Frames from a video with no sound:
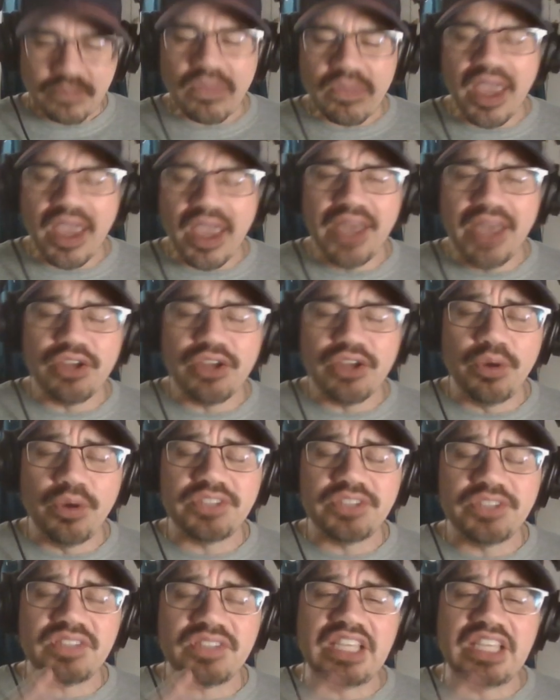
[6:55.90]
of
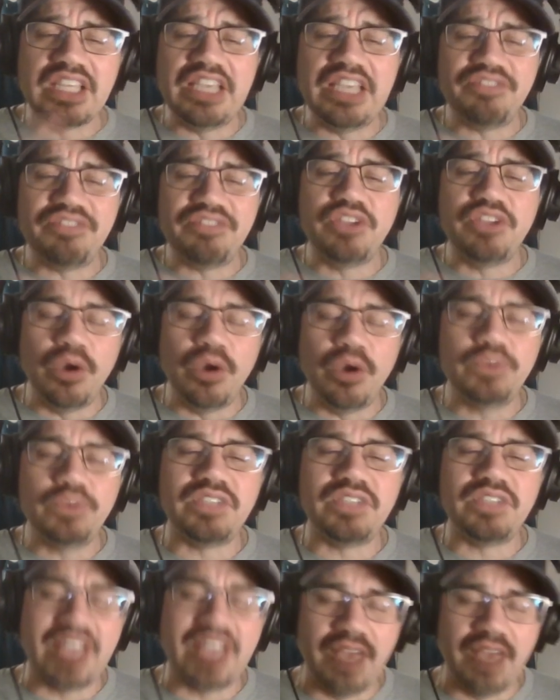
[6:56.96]
course, the gift goes
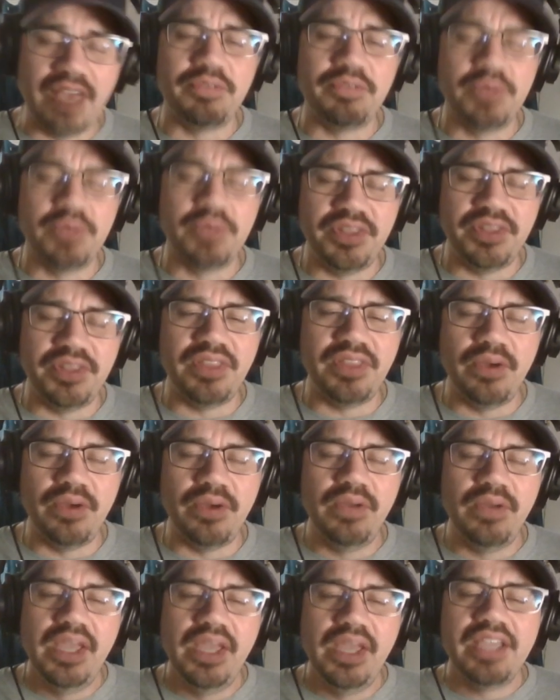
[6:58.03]
to Calvin Ridley though,
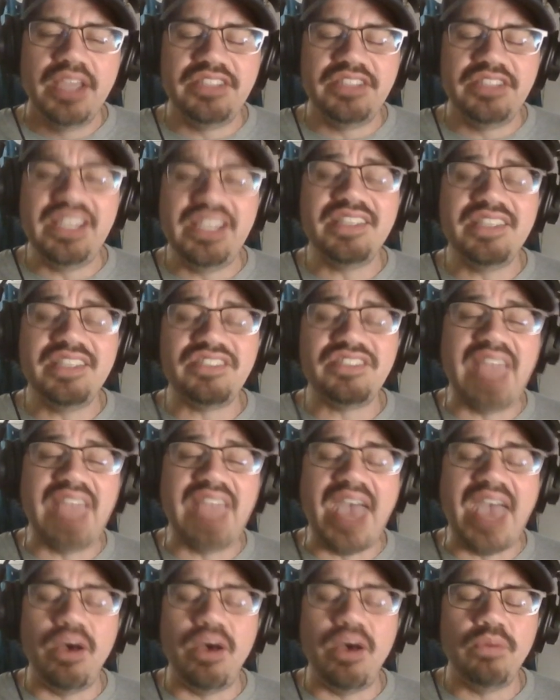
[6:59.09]
because he is
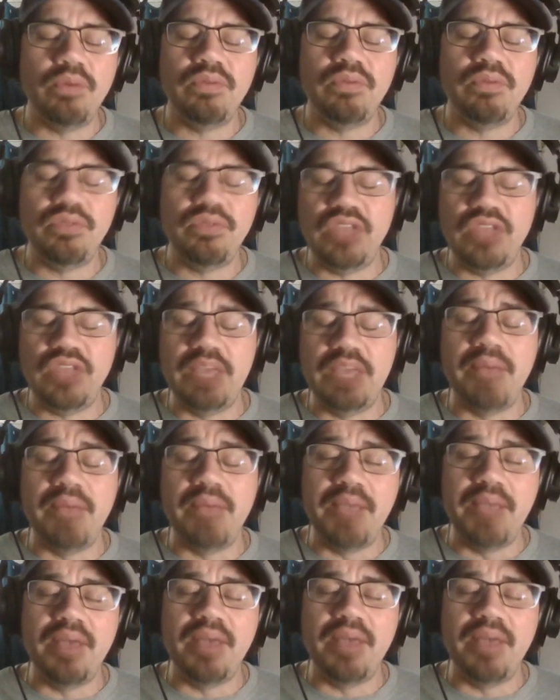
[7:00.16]
now, in my mind,